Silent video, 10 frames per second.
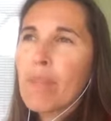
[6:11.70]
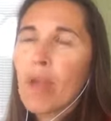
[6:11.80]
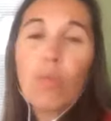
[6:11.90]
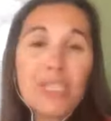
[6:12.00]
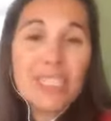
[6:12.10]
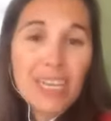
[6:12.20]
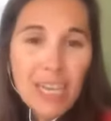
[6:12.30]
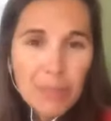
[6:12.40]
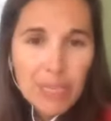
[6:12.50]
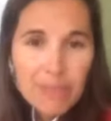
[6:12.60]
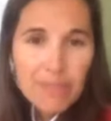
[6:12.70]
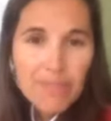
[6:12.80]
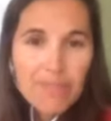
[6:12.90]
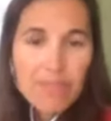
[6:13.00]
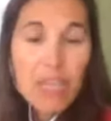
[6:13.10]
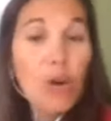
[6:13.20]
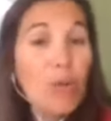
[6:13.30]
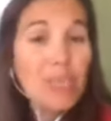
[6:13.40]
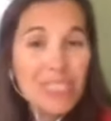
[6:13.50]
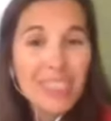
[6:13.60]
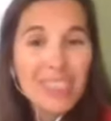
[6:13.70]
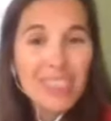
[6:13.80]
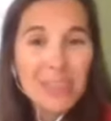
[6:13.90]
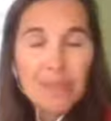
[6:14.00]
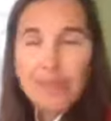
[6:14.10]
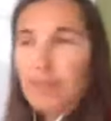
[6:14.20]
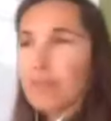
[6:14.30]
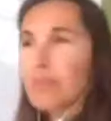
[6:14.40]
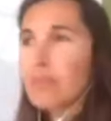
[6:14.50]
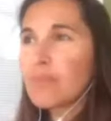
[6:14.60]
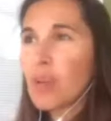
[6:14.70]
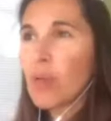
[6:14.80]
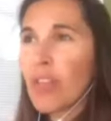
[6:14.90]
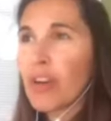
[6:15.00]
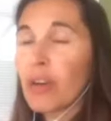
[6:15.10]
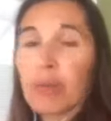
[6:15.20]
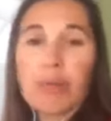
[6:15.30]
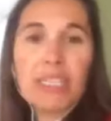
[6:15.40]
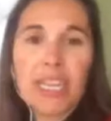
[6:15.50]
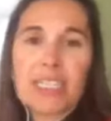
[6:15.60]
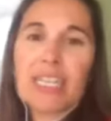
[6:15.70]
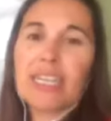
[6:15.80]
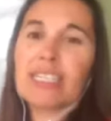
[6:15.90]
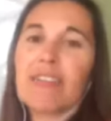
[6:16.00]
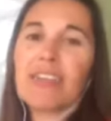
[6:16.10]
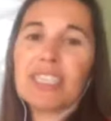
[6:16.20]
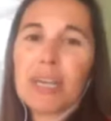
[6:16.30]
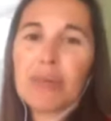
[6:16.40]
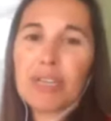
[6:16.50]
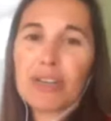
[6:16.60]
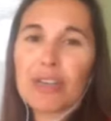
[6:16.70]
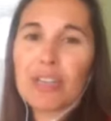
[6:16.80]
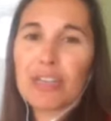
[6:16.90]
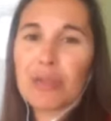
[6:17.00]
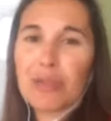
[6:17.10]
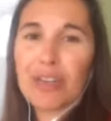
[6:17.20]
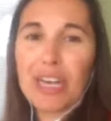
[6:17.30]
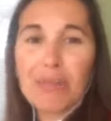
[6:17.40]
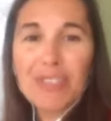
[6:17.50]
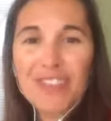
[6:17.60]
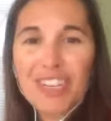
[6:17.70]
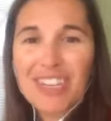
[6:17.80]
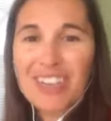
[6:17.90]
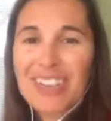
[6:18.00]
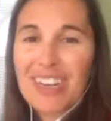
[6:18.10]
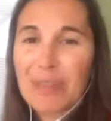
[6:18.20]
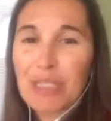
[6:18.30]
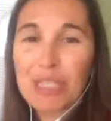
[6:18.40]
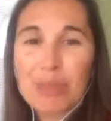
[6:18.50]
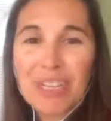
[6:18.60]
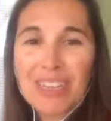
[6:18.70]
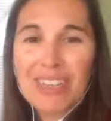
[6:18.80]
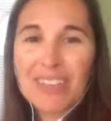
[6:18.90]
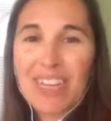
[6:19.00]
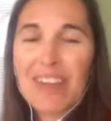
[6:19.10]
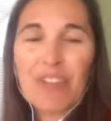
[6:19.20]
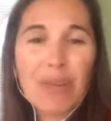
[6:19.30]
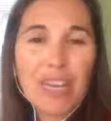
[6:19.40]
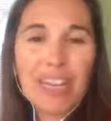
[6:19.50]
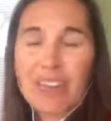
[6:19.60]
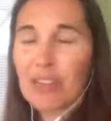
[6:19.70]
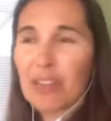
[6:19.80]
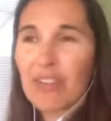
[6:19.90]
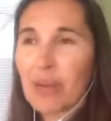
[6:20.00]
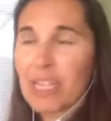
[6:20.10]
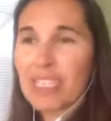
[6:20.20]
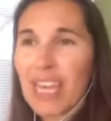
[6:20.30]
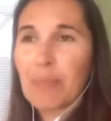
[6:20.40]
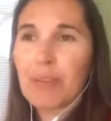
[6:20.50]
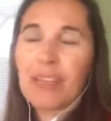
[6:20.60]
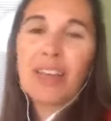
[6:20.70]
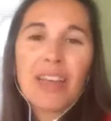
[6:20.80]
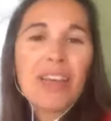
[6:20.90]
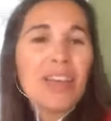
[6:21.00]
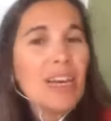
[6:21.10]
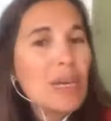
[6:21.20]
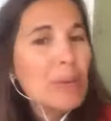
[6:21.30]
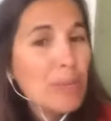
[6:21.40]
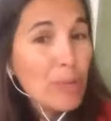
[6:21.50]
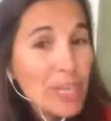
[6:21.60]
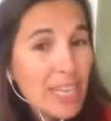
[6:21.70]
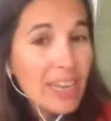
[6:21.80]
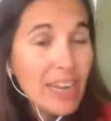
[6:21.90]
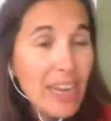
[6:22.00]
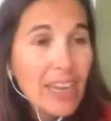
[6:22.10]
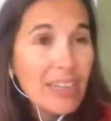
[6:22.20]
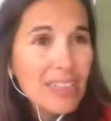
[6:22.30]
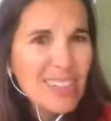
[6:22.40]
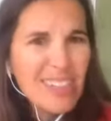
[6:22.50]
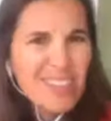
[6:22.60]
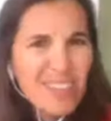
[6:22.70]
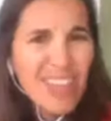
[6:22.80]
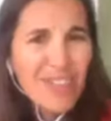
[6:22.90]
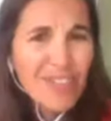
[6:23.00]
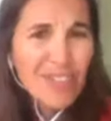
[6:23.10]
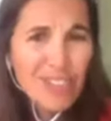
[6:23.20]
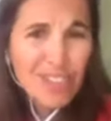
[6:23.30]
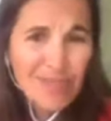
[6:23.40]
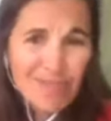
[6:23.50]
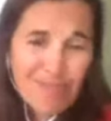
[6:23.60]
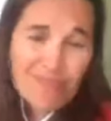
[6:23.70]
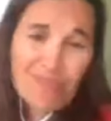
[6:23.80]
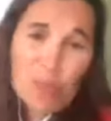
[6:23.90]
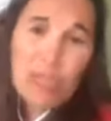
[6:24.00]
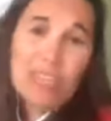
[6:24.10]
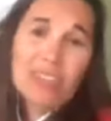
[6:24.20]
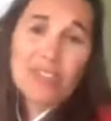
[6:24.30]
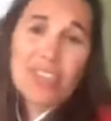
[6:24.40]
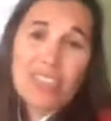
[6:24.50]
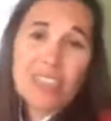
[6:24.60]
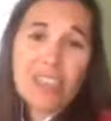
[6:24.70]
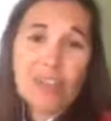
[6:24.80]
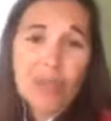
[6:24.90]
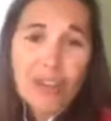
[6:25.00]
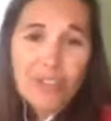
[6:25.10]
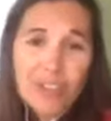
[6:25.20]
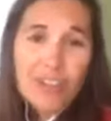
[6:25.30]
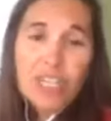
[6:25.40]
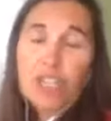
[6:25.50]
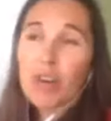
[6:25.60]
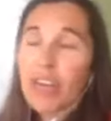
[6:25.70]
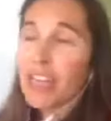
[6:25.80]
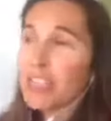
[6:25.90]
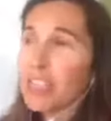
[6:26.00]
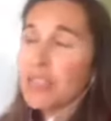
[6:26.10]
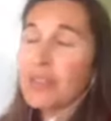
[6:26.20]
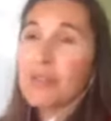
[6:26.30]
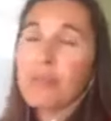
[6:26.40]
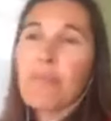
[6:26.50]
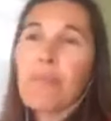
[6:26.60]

one's not coming. It always is whether I mean we just had daylight savings time here in the northern hemisphere. I'm assuming not everybody. I don't know everybody does that, but um, we did, and you know that first week is is a little rougher trying to